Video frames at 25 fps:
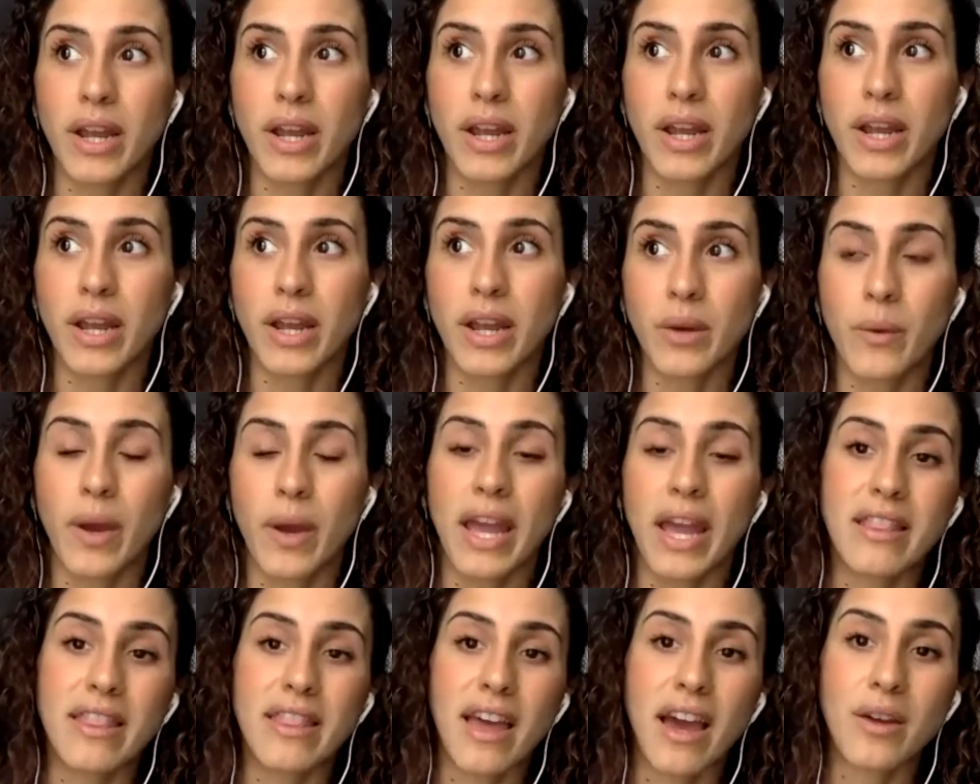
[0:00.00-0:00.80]
way
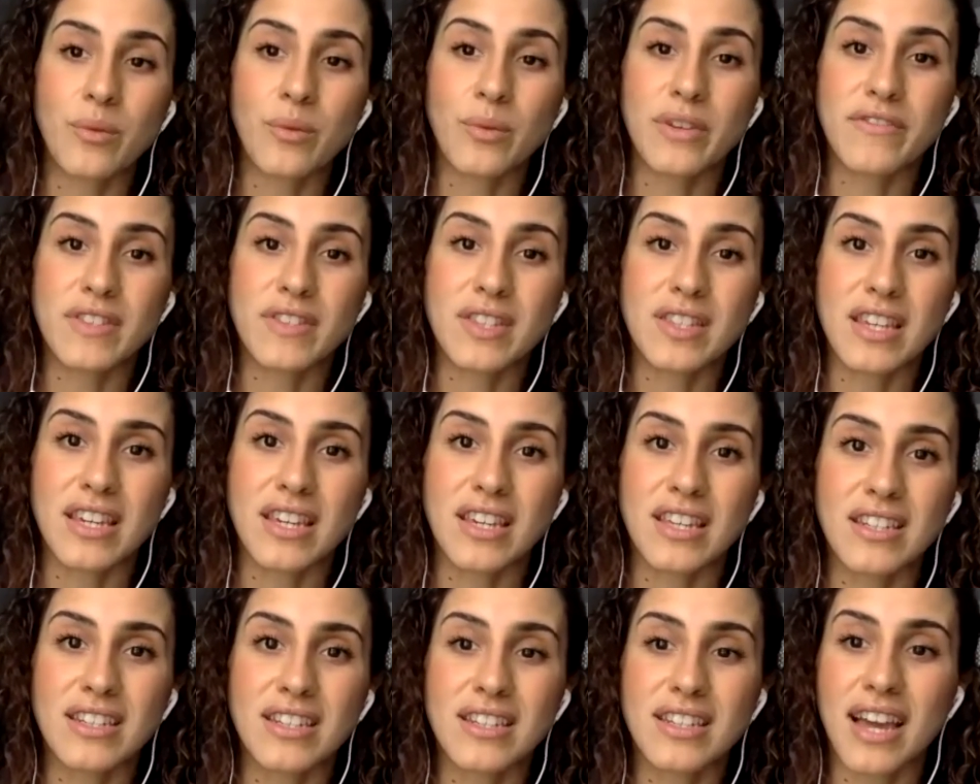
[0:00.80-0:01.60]
that we've
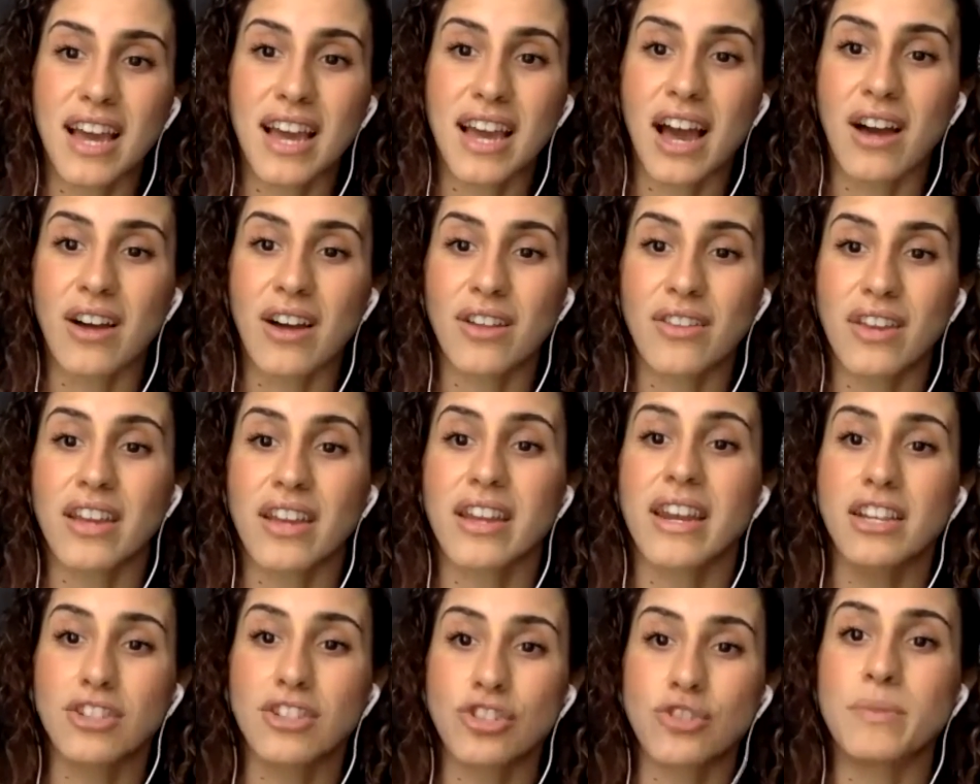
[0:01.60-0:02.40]
seen how the
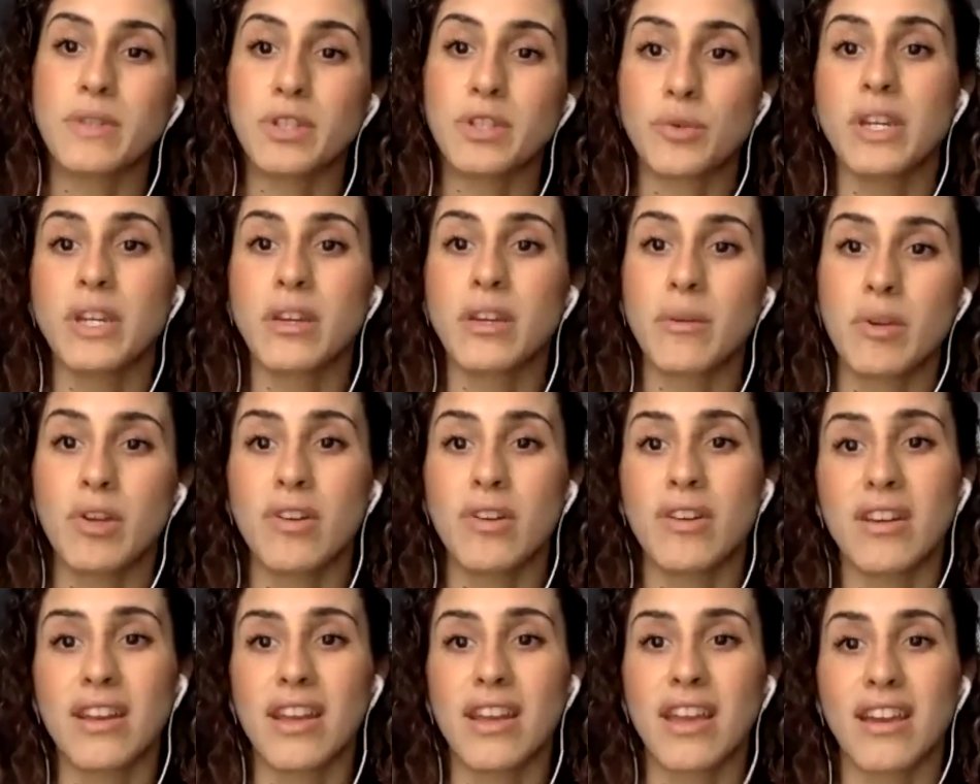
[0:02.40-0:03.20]
connection between
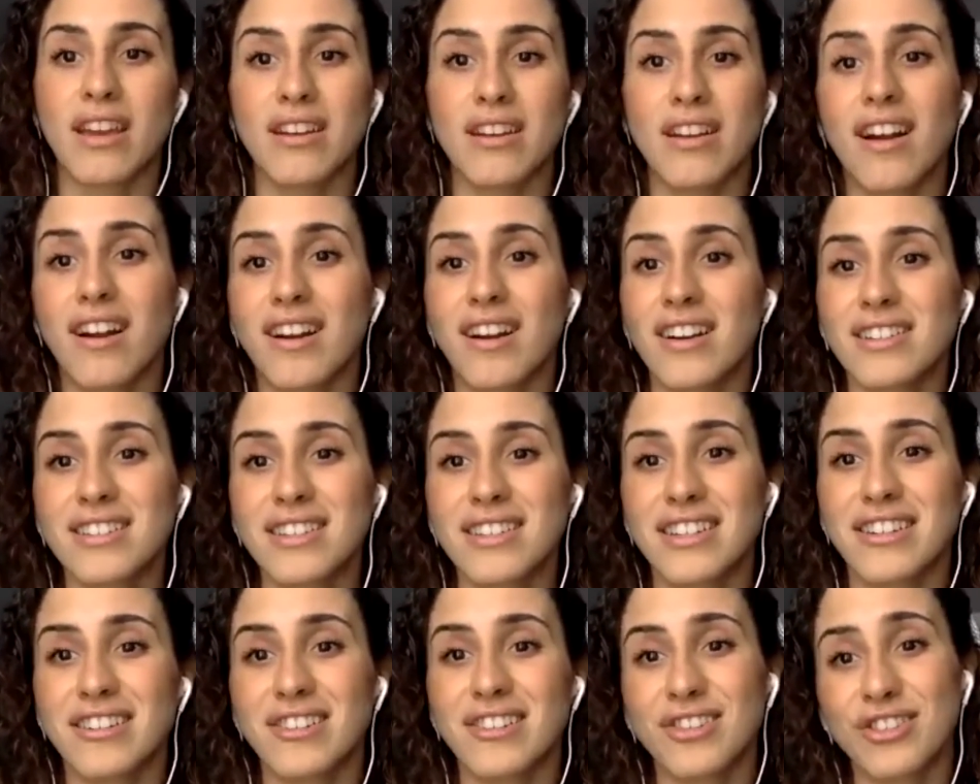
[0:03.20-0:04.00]
community and art
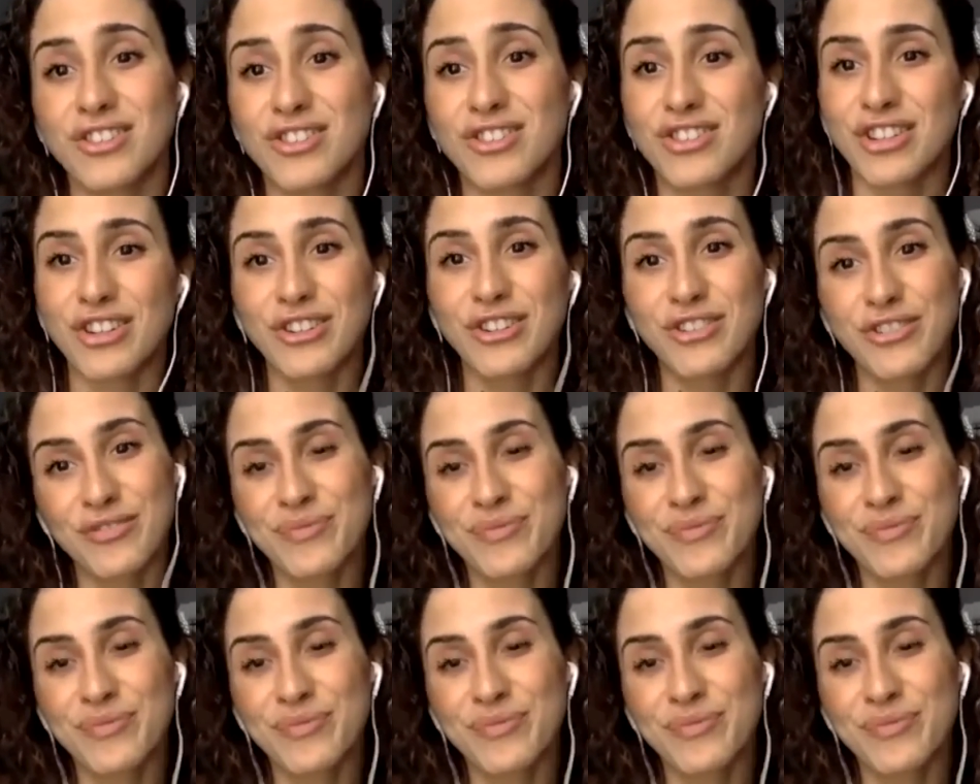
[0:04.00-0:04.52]
here in the Sioux.